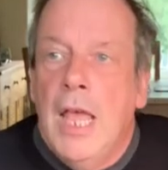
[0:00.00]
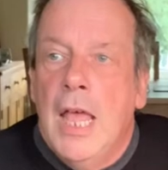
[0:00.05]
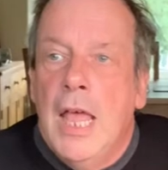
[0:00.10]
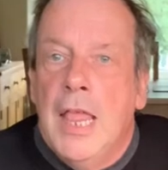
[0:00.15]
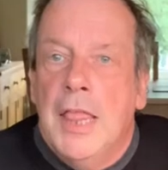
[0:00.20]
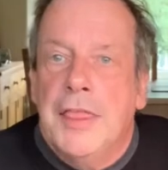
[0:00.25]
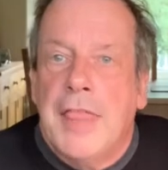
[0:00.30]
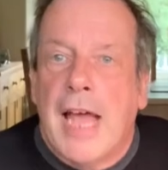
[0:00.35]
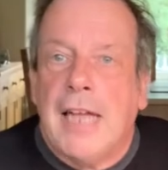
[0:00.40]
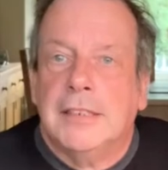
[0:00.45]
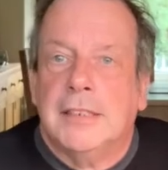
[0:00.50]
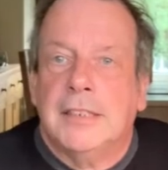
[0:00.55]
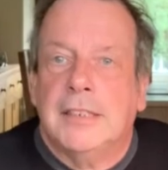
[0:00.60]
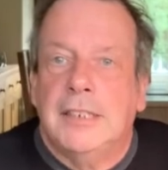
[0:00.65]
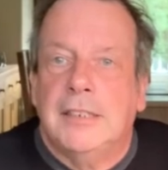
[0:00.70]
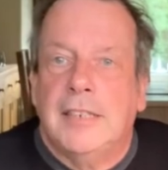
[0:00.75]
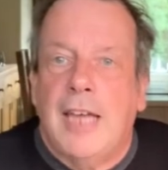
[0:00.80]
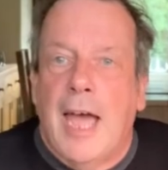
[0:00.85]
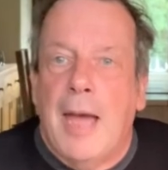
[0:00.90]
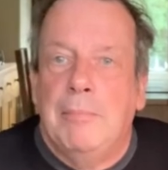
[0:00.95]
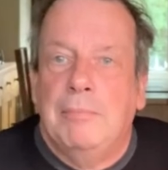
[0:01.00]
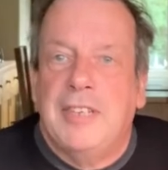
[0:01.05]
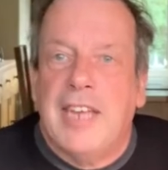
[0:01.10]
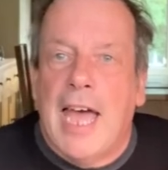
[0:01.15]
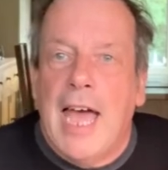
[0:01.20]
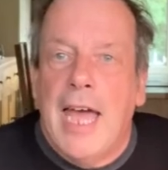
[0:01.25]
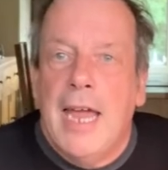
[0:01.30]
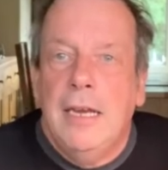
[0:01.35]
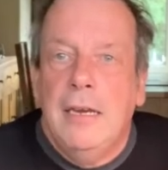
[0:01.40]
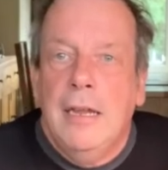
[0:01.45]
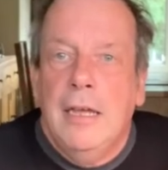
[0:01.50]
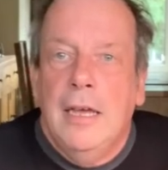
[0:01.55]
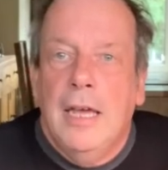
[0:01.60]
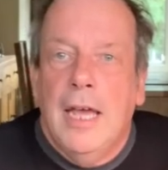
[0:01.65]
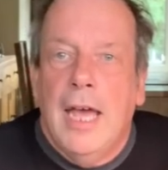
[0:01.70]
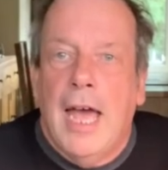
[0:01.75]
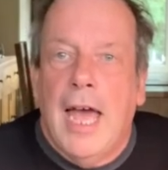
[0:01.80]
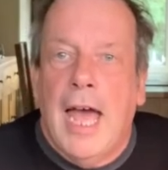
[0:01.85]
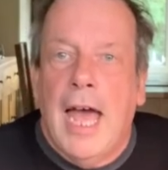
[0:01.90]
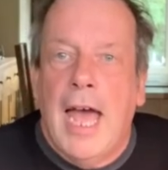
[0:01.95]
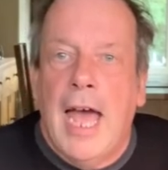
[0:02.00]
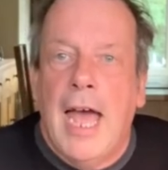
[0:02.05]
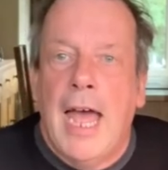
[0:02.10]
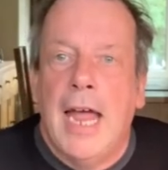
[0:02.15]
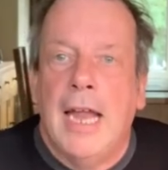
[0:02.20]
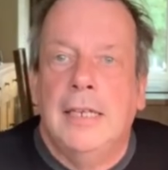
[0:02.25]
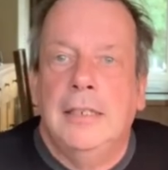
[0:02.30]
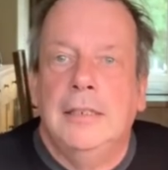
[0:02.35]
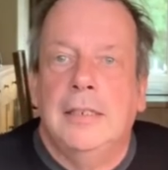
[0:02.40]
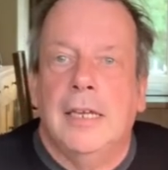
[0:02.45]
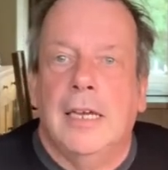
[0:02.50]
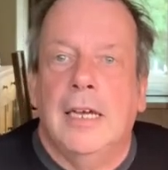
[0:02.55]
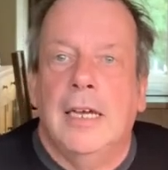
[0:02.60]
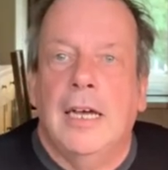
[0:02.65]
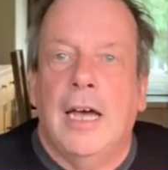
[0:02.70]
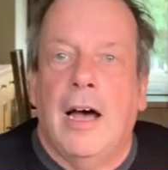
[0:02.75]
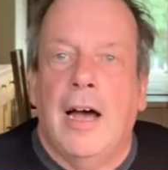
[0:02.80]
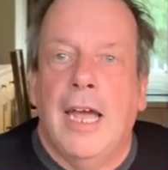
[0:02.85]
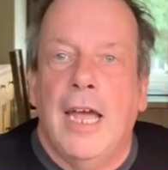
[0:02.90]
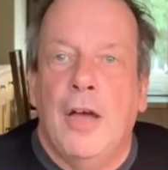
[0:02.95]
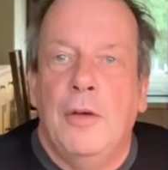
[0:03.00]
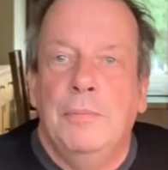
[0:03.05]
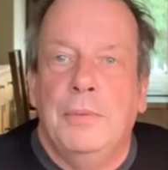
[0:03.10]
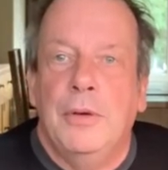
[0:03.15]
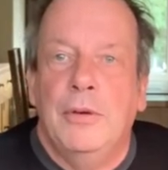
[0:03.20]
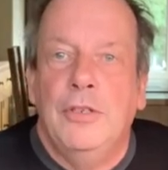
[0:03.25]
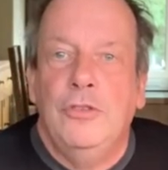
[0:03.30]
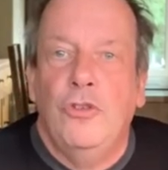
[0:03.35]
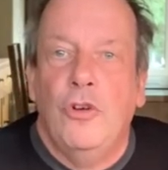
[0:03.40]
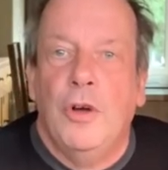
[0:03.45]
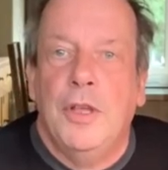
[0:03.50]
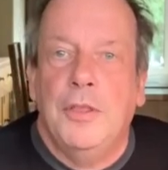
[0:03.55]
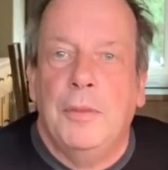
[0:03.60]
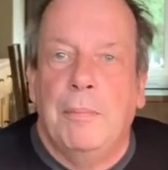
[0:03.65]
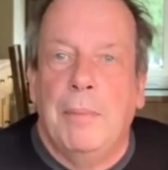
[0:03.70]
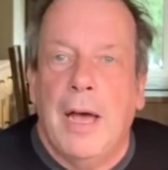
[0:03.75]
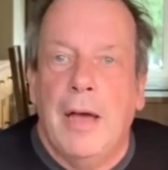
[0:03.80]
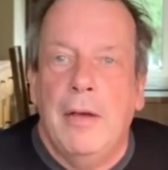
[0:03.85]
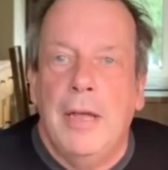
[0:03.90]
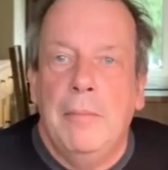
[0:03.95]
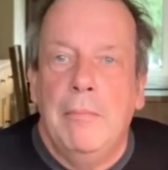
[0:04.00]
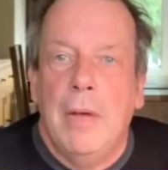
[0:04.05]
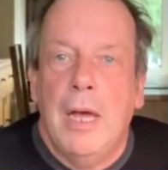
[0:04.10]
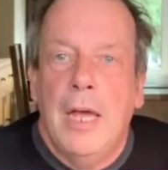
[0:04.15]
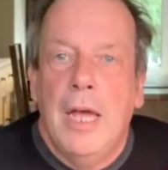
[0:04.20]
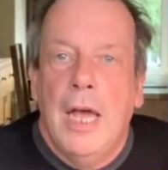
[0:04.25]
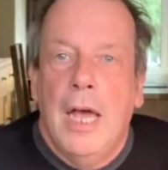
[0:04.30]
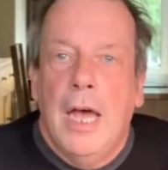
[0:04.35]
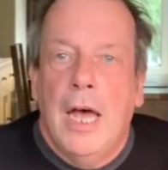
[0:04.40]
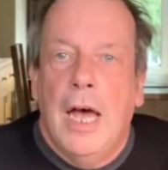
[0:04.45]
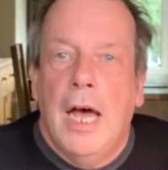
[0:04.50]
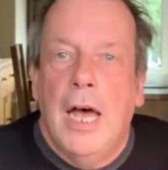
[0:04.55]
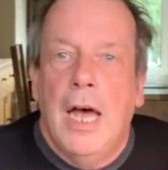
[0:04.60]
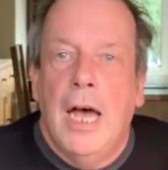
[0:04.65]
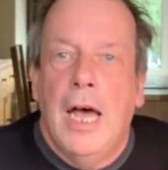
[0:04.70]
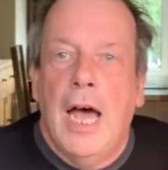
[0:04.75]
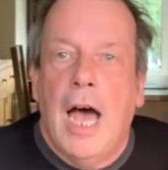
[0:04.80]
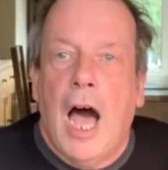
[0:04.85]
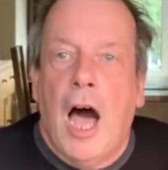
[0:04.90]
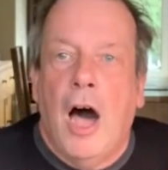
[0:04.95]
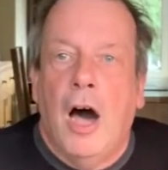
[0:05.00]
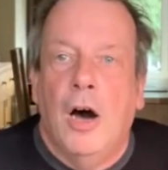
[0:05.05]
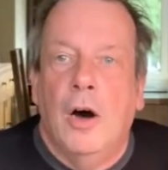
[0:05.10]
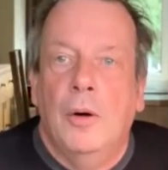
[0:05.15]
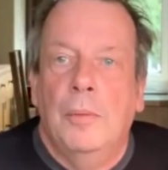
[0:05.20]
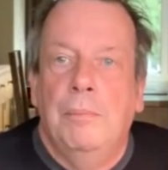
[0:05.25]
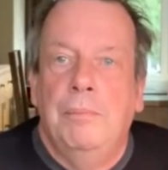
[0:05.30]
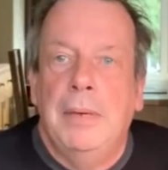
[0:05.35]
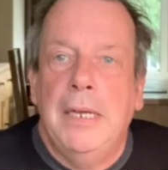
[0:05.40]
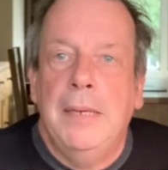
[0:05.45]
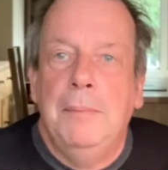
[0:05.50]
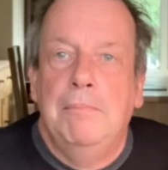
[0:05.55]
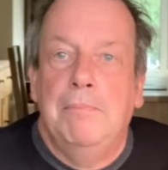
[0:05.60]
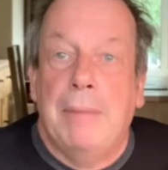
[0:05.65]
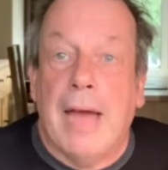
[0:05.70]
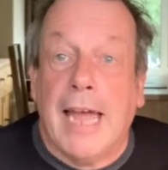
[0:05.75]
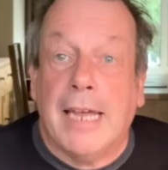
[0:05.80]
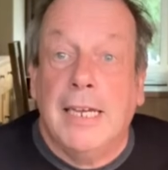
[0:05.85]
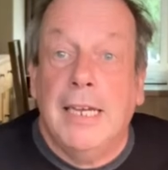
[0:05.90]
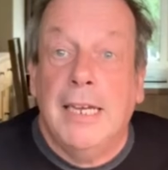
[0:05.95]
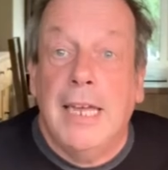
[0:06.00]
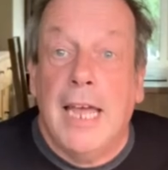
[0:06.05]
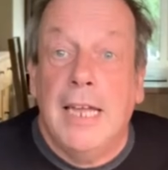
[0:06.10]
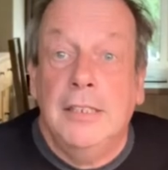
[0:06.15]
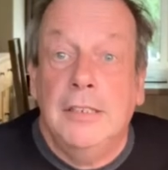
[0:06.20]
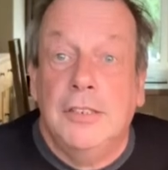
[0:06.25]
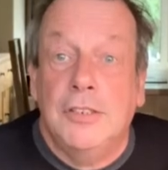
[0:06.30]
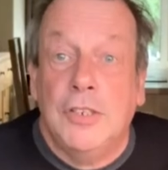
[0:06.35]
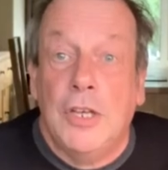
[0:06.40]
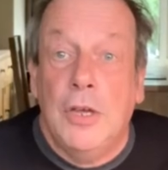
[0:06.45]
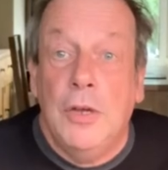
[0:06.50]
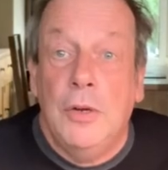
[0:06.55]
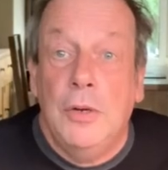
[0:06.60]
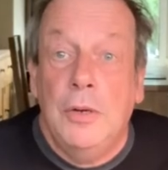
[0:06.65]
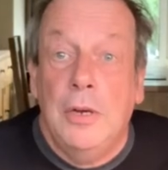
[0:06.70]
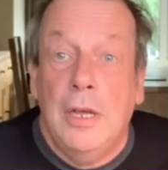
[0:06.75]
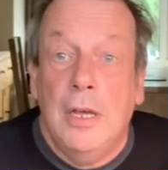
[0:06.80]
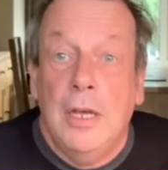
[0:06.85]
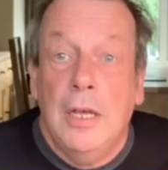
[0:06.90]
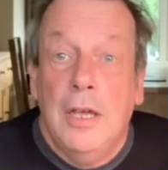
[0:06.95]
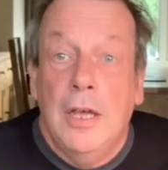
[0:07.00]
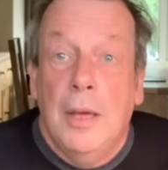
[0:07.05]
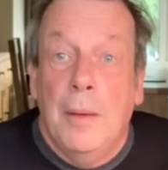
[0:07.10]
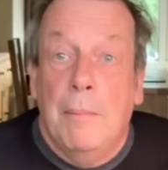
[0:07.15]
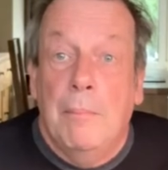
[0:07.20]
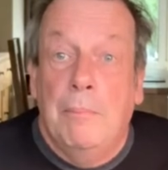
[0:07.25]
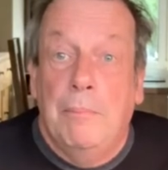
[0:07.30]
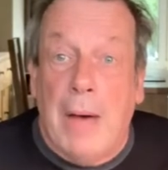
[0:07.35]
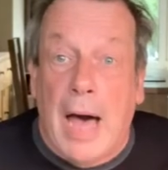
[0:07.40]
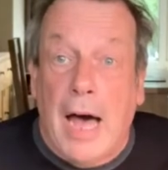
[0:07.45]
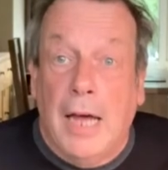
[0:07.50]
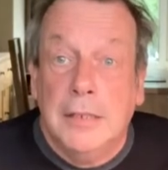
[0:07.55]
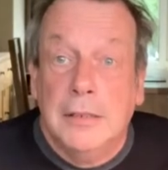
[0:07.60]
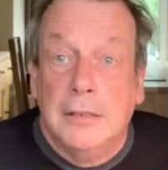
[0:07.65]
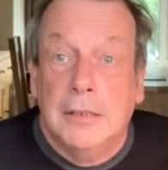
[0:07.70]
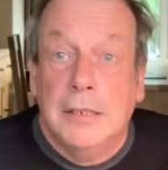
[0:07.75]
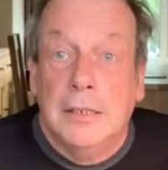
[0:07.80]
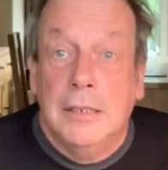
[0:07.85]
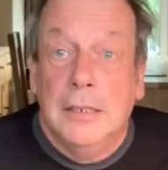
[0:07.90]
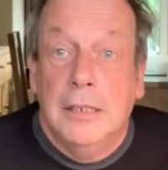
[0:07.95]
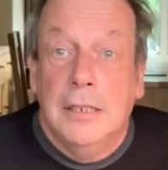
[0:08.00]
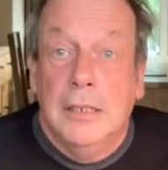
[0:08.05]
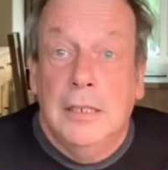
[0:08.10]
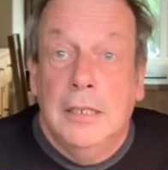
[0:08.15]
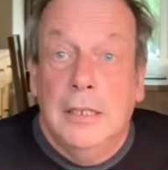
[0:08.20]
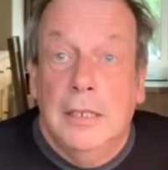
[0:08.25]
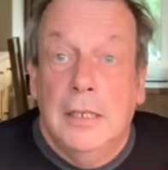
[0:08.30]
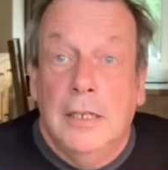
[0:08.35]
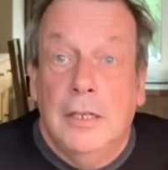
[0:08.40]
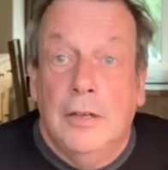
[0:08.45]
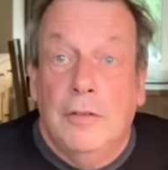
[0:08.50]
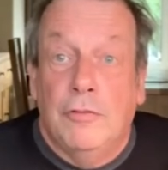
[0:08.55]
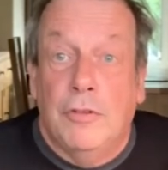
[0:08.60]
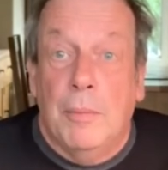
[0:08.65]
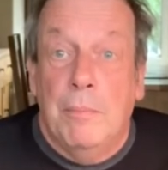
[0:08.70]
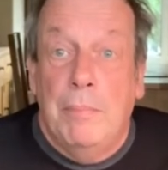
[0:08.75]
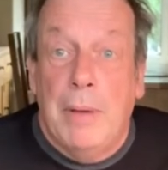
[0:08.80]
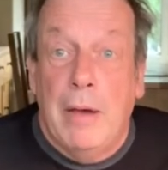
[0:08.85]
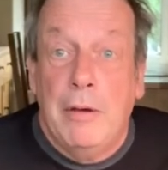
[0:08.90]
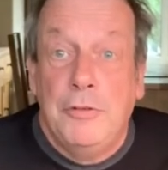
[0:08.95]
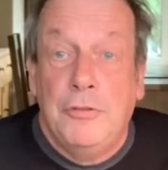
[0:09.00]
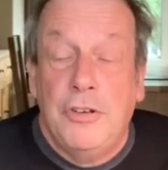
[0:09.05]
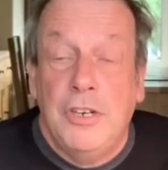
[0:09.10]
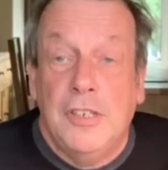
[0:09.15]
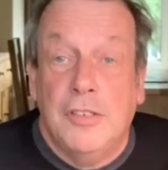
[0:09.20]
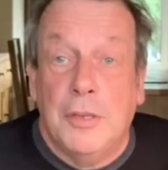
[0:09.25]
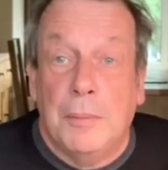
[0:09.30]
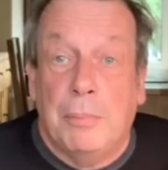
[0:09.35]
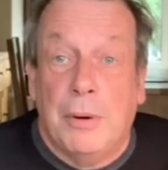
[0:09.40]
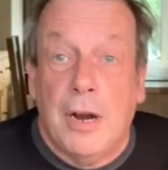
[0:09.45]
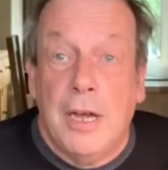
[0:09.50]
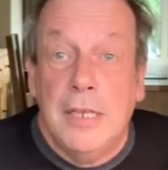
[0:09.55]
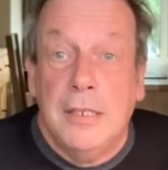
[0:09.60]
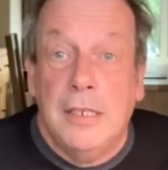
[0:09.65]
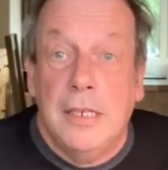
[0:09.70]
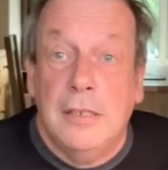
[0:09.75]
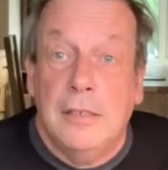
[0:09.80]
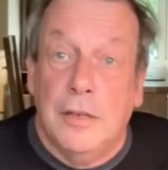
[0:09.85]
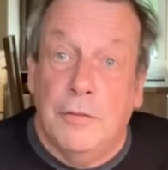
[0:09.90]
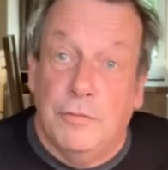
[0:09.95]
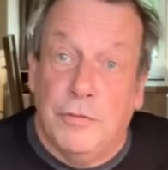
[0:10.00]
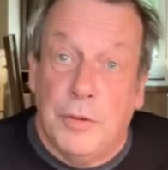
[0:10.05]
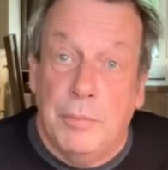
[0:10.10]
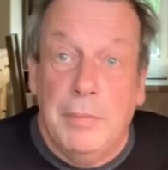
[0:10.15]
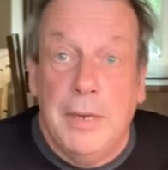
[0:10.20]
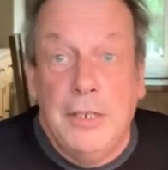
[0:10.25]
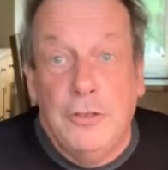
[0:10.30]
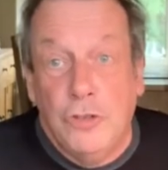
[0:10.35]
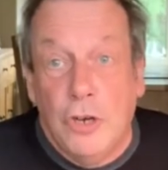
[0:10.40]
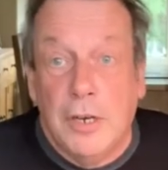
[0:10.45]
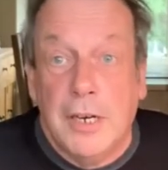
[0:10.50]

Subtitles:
that's the Tamtan, and I hope you enjoyed the poem. I'll be back again soon, but from Poetry Surprises and from me, John